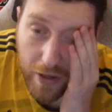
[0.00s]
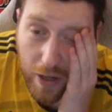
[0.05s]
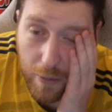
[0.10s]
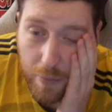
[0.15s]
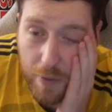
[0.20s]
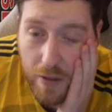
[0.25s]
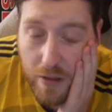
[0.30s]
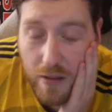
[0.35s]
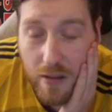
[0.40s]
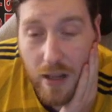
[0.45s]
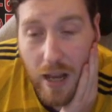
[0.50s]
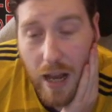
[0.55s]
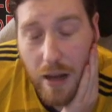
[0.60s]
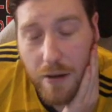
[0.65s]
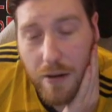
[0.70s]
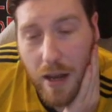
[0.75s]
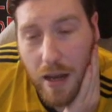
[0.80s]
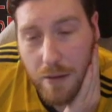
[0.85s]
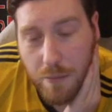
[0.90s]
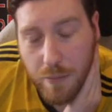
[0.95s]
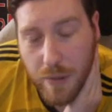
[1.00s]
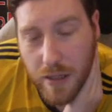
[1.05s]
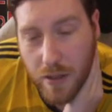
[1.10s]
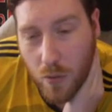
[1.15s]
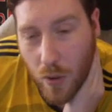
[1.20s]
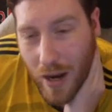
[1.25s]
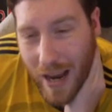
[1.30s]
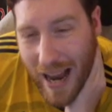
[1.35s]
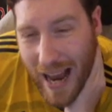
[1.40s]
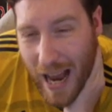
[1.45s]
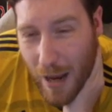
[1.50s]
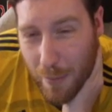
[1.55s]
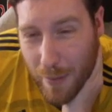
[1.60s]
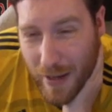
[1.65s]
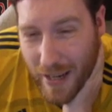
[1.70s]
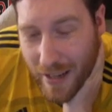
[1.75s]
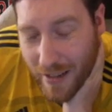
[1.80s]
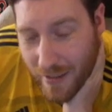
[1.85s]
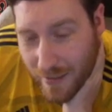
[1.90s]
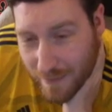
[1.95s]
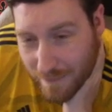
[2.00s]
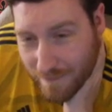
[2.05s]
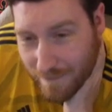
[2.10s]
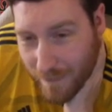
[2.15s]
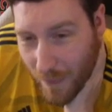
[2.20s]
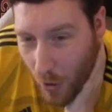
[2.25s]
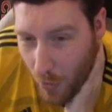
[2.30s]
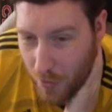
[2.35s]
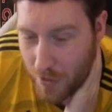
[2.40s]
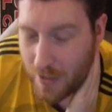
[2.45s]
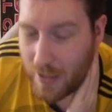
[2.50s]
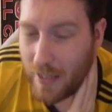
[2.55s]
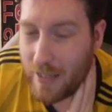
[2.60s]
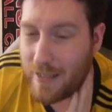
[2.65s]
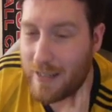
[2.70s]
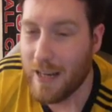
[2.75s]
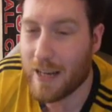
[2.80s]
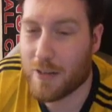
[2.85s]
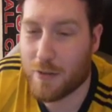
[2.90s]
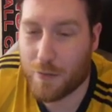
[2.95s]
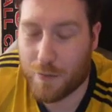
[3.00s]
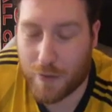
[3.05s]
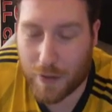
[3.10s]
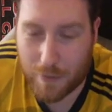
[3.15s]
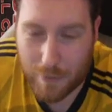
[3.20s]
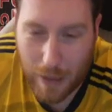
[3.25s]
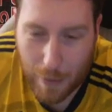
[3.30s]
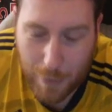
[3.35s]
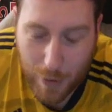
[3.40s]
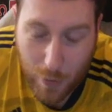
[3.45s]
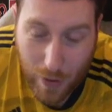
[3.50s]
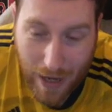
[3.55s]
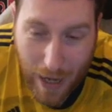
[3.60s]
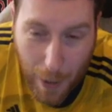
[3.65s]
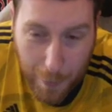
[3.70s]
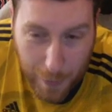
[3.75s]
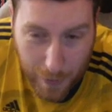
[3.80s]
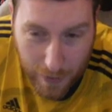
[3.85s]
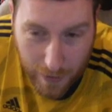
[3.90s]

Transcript: I'd be quite happy, honestly, as an Arsenal fan. I'd be quite happy.